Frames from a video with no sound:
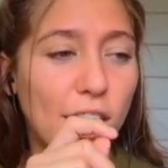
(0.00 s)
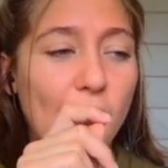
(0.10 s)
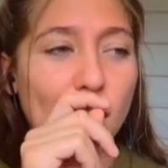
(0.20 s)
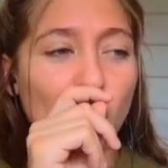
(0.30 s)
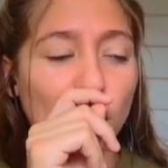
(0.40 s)

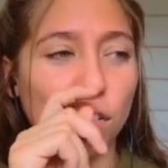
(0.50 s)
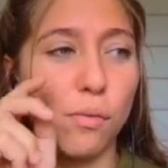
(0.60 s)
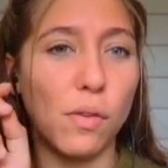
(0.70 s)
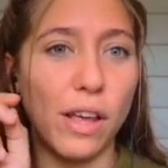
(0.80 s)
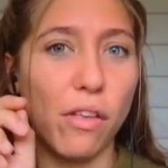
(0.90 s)
and then
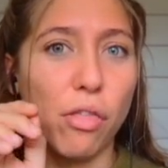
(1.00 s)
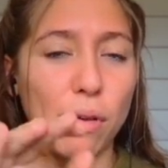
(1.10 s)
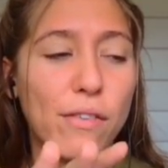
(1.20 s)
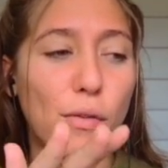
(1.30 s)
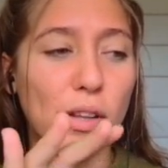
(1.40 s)
also like
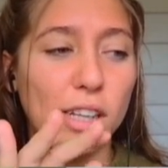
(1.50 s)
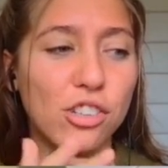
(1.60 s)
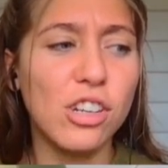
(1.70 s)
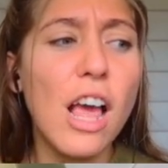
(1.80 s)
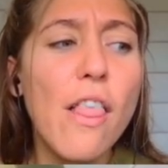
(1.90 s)
3 or 4 in the
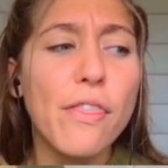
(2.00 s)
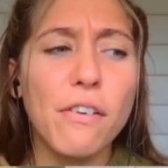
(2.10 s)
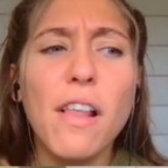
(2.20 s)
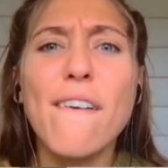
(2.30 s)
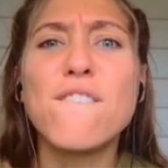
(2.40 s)
kitchen.
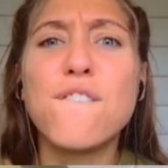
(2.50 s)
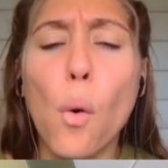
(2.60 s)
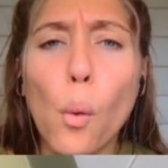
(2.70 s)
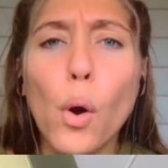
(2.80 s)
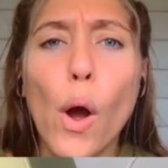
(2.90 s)
They're like
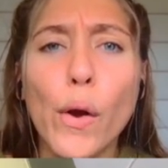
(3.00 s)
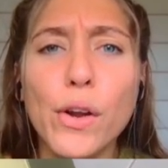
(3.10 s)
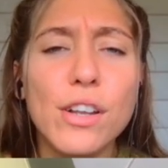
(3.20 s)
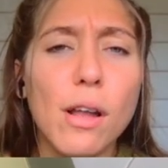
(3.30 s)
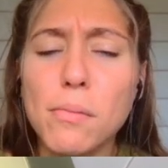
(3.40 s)

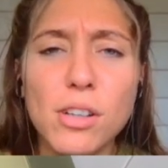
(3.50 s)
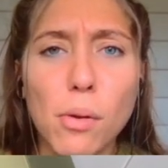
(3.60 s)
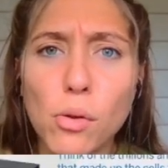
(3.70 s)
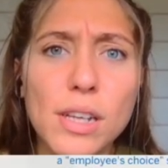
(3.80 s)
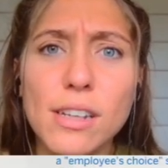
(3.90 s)
400 something
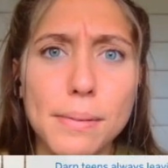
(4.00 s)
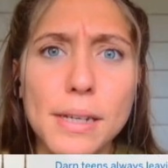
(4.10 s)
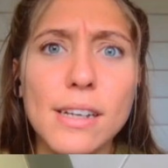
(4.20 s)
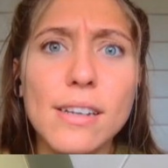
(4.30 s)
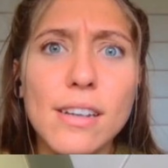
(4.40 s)
simoleons a
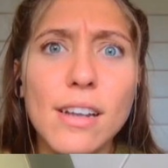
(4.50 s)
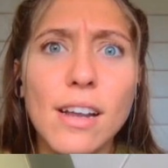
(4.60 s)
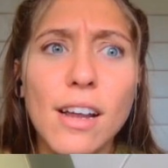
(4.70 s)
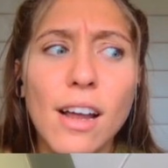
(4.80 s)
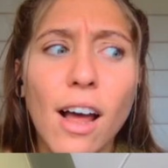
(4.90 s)
piece.
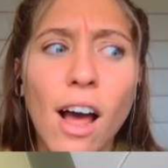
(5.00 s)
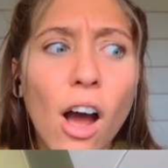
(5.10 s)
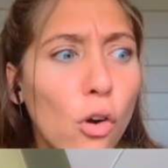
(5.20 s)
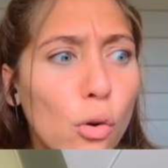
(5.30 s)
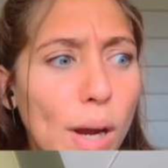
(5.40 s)

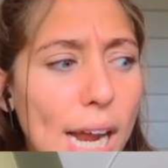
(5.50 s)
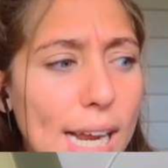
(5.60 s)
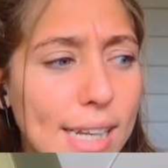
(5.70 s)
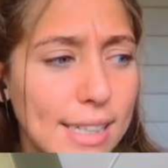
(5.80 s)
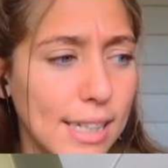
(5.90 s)

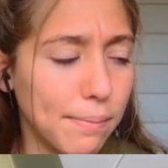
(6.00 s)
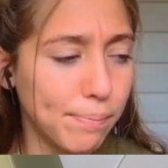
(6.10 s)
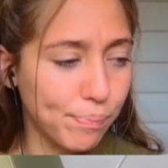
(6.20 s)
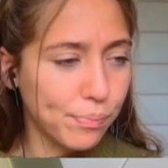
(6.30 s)
Crazy.